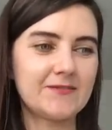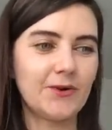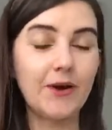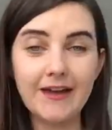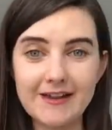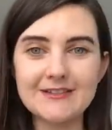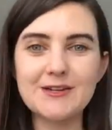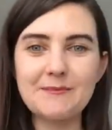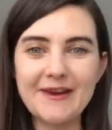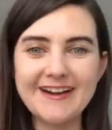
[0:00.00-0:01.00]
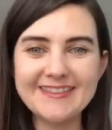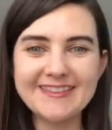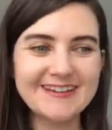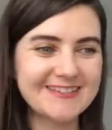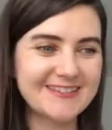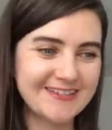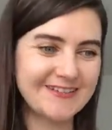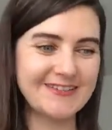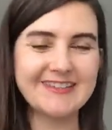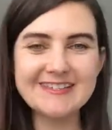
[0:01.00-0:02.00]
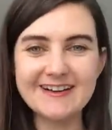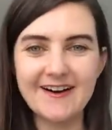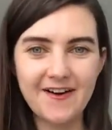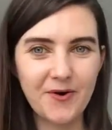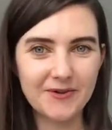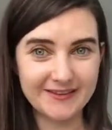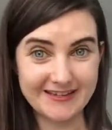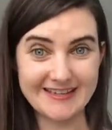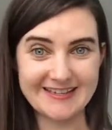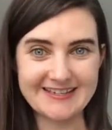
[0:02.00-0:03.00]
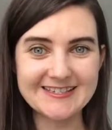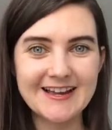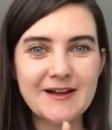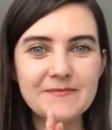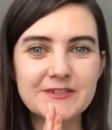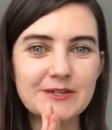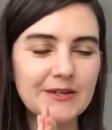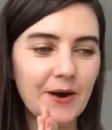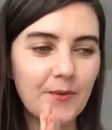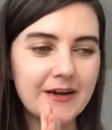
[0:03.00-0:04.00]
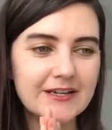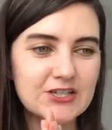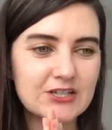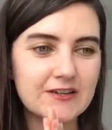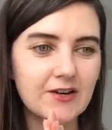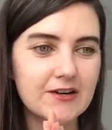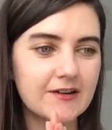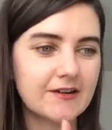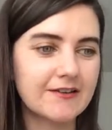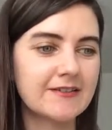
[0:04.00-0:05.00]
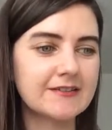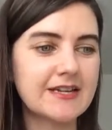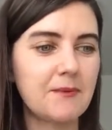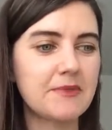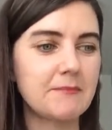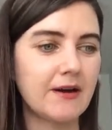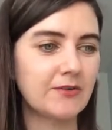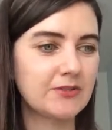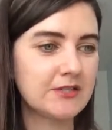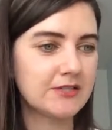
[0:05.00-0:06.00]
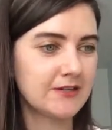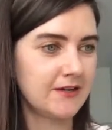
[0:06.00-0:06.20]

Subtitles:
Okay, so I'm getting that's good. These are our links. So now we're actually gonna tap them out.